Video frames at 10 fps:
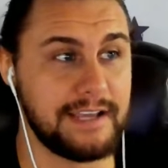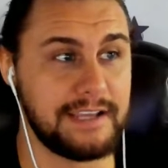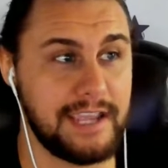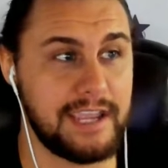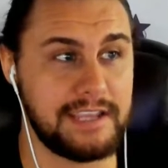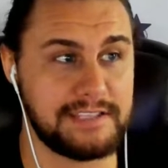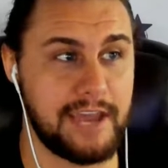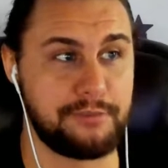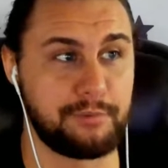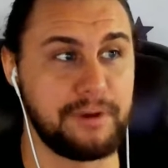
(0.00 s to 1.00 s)
He's
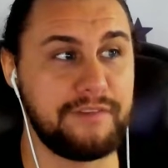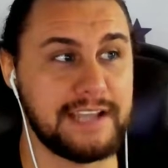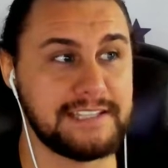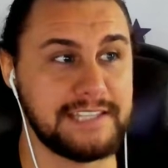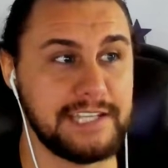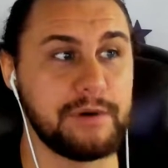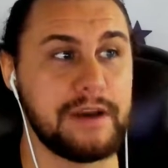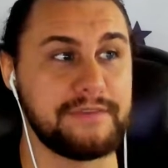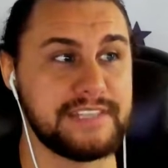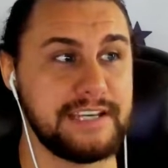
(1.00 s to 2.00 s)
got 3 fights in the
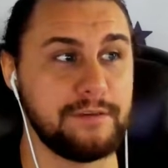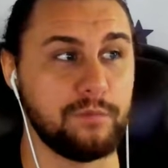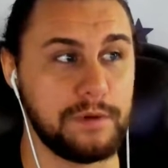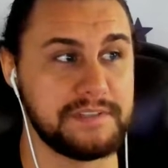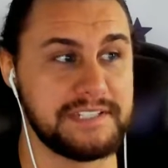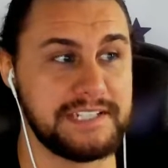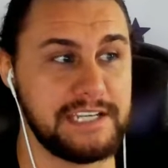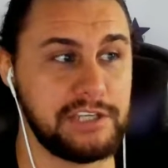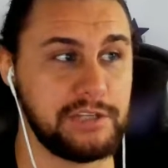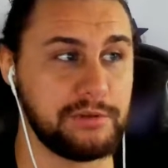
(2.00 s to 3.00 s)
UFC. 1 was a
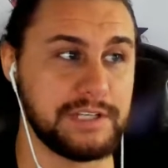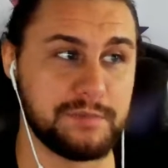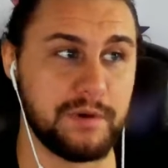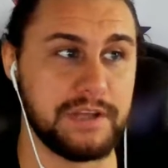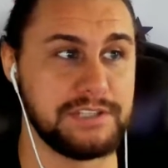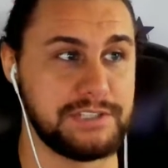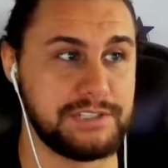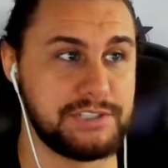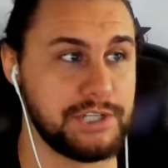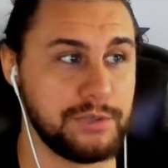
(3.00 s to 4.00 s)
DQ, and he's won
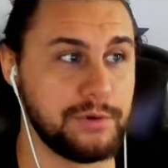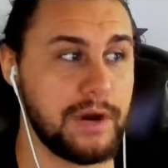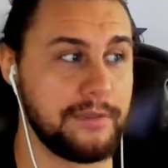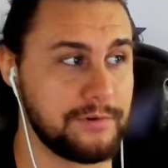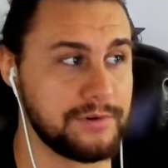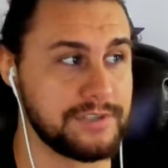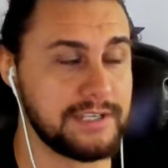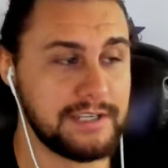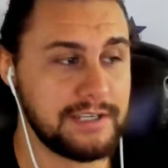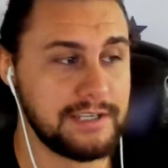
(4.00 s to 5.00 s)
2 others.
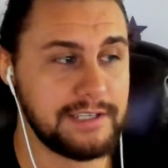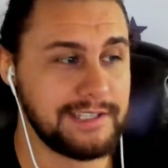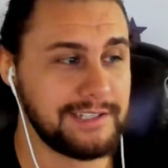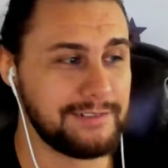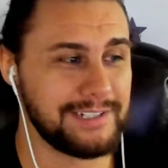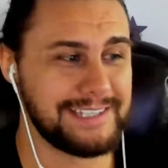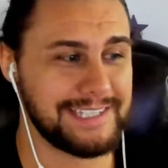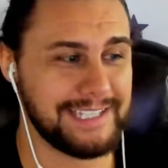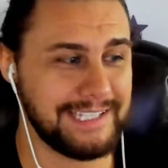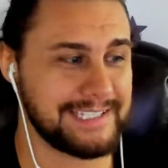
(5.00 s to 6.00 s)
What do you
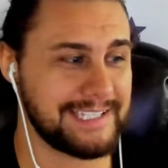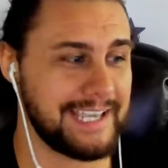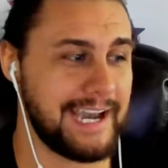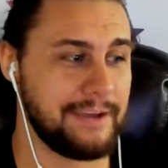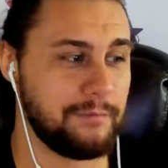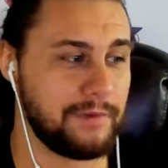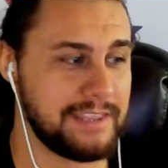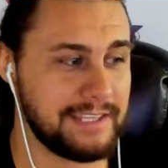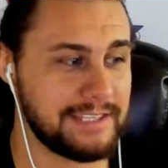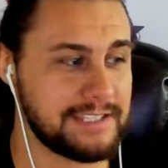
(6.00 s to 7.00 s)
think of this guy? What do you
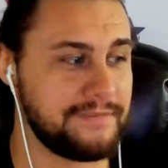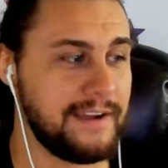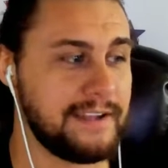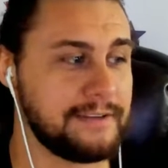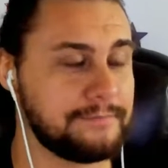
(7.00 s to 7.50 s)
think of this fight?